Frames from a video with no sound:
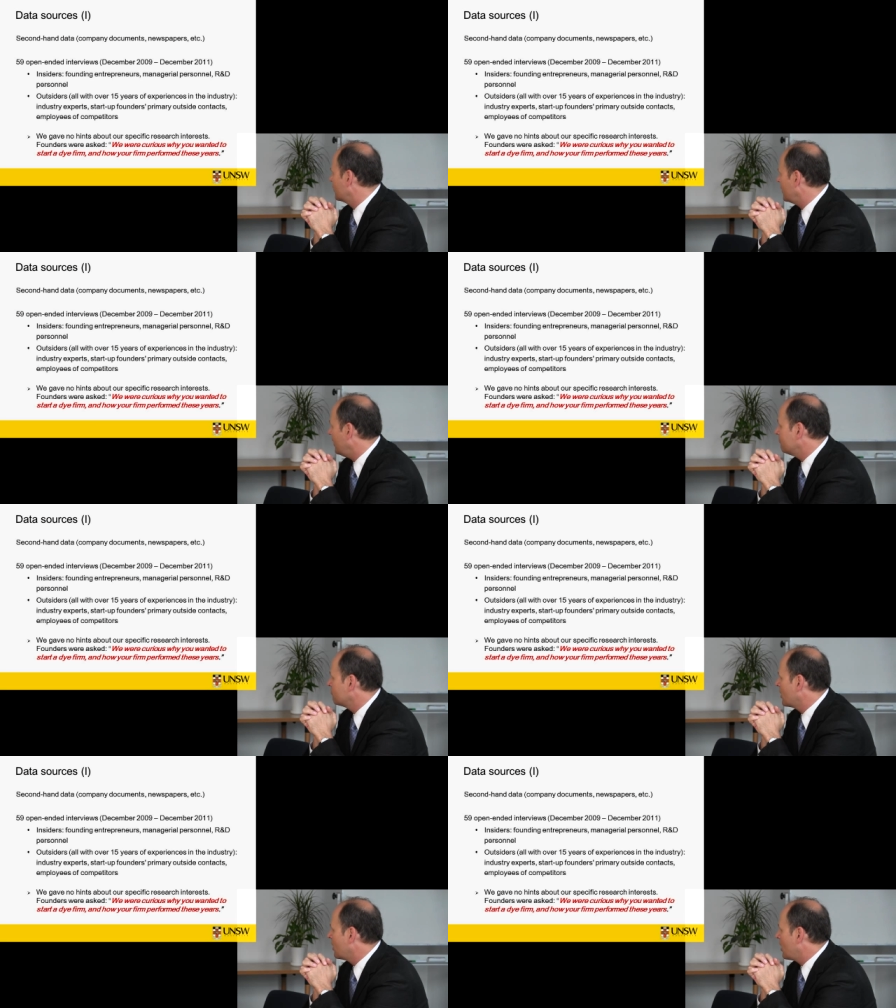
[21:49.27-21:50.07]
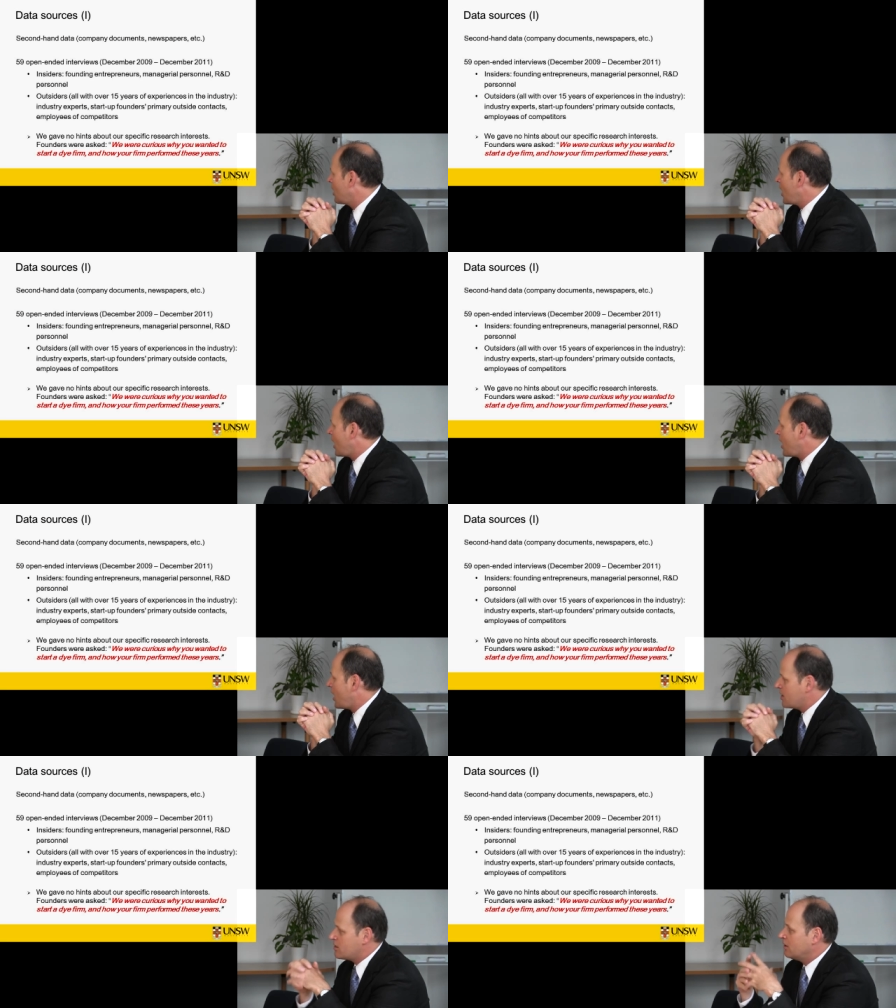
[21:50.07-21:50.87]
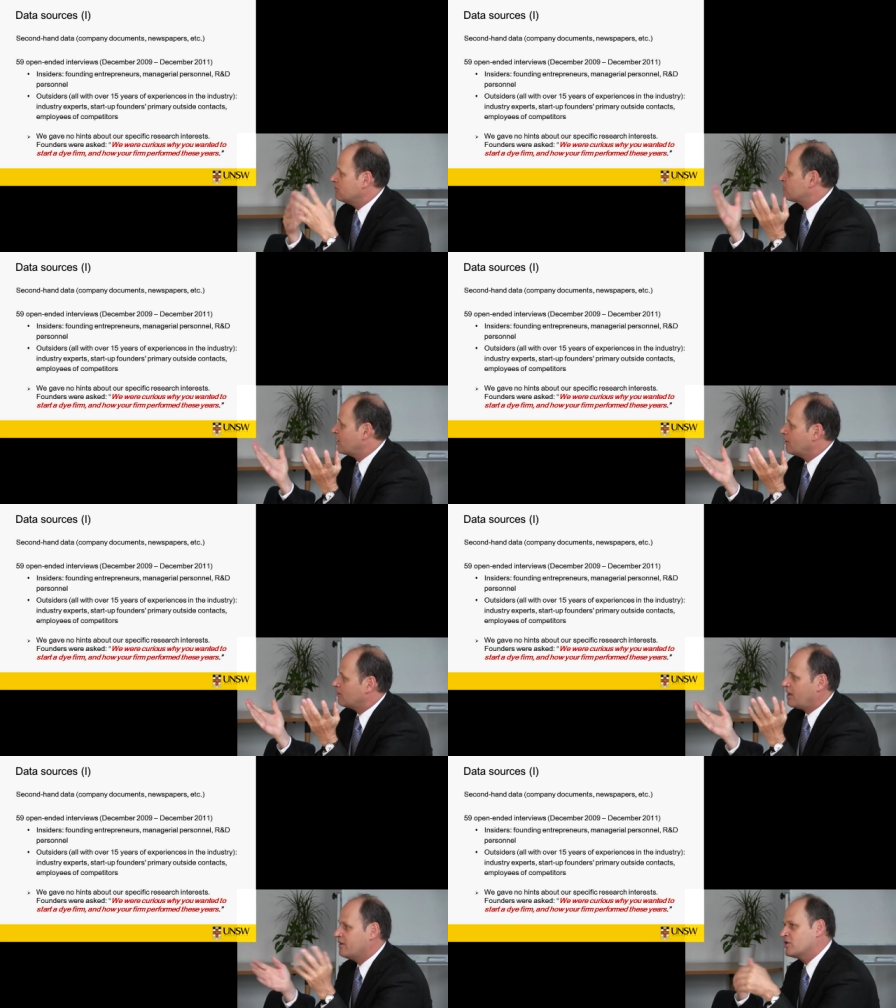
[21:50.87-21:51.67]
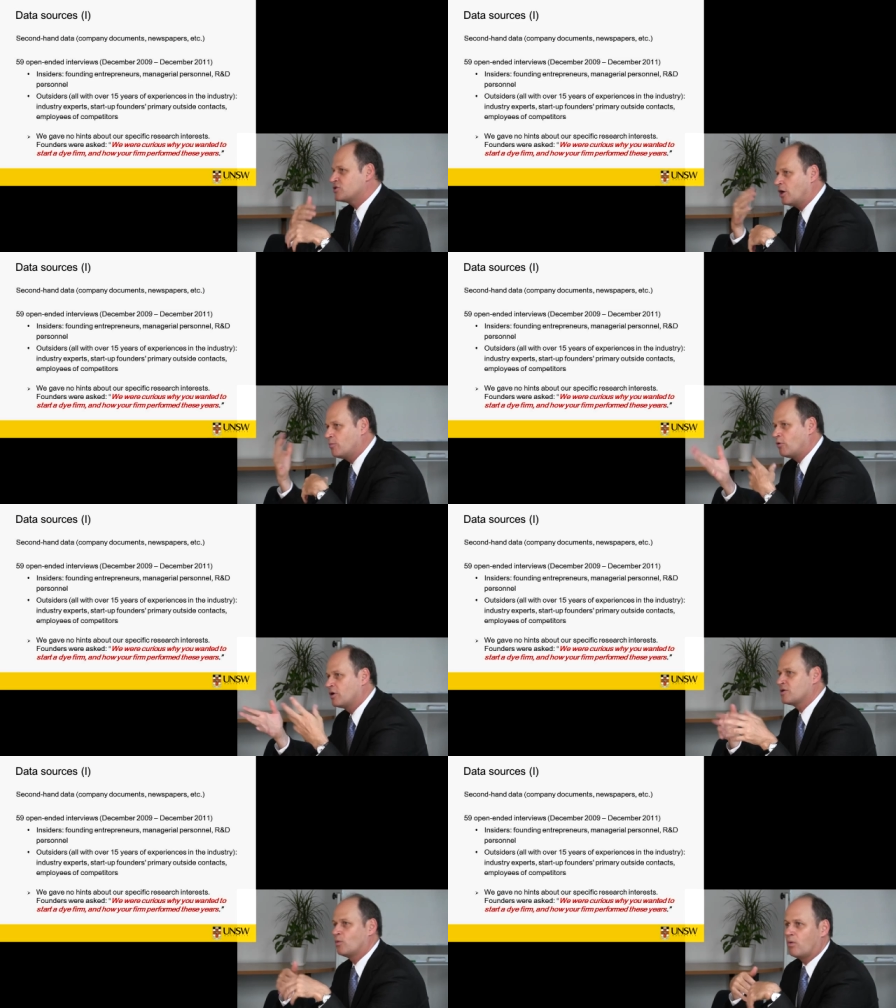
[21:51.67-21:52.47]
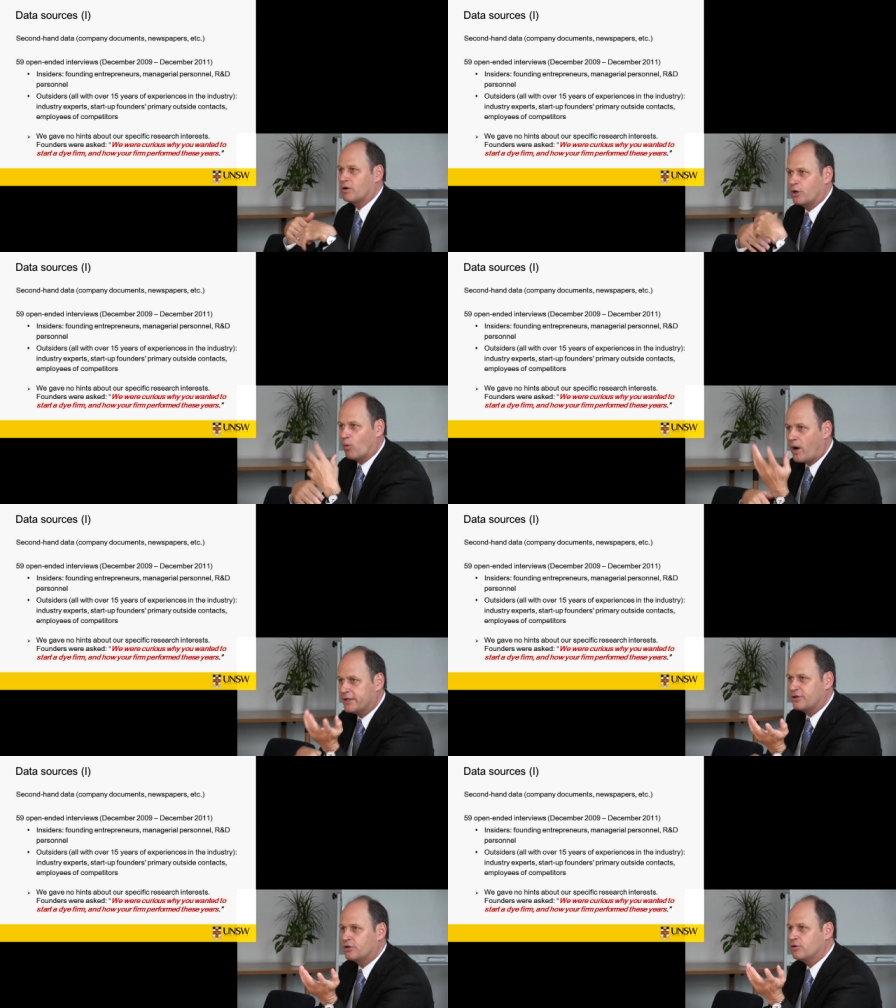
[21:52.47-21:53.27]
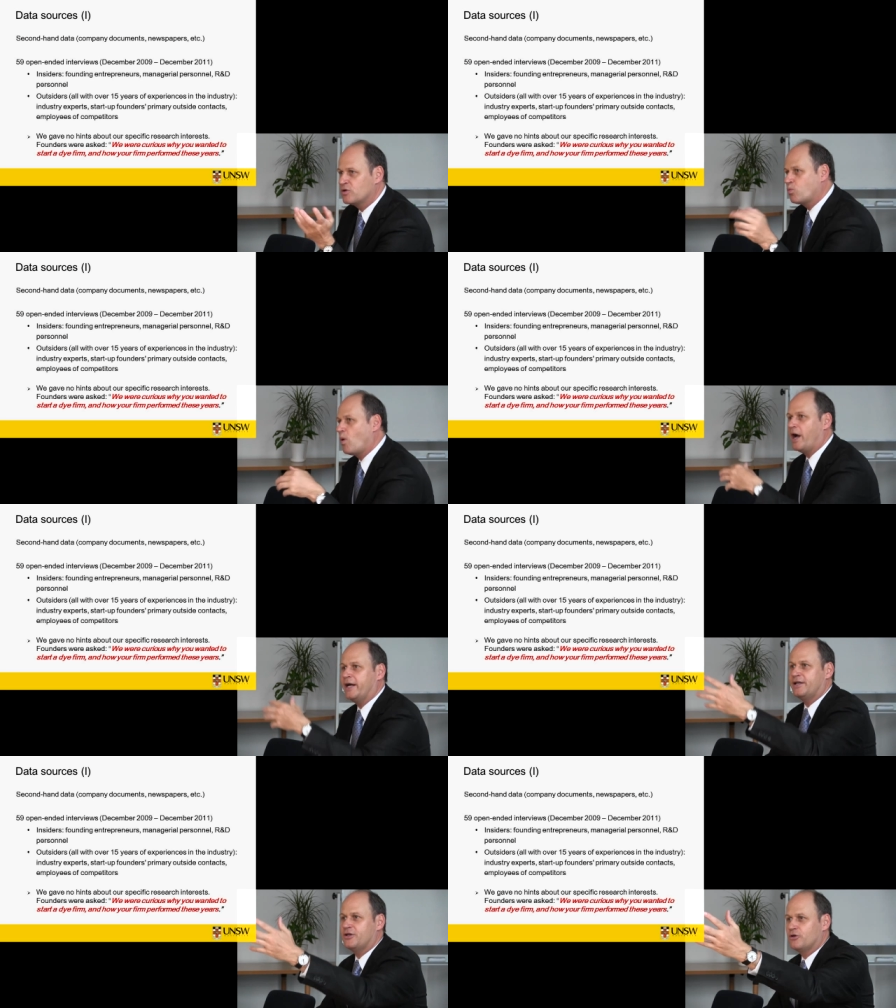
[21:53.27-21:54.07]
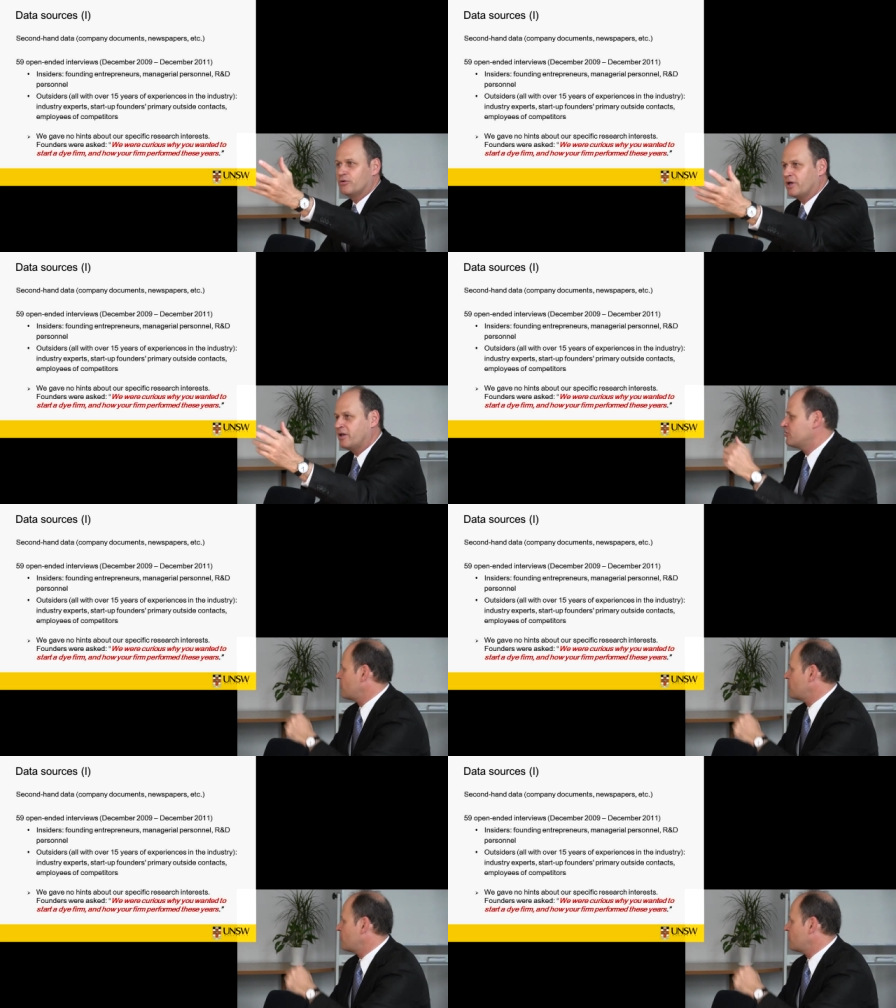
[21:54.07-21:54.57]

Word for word: Okay? And then say, and then start more, so, you know, why did you do this? Why did you then